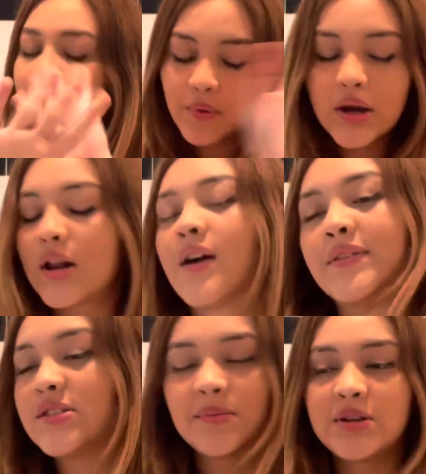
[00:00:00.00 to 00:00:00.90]
We're getting off
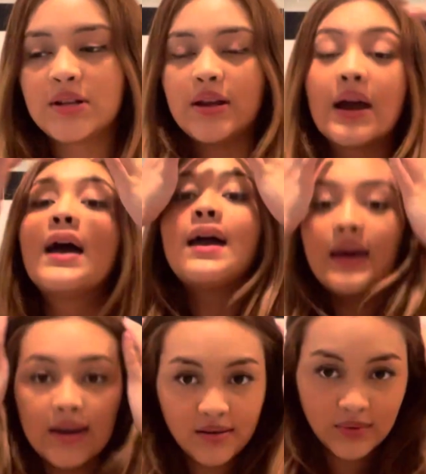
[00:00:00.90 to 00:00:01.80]
the subject here.
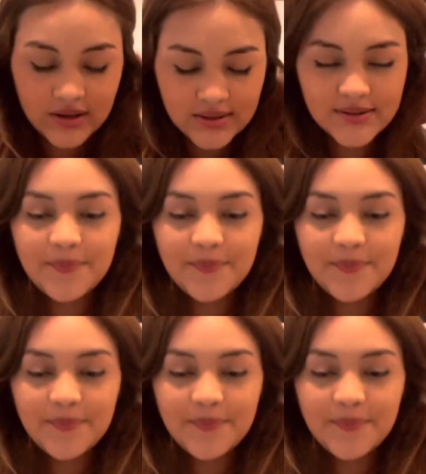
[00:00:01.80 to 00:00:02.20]
Anyways,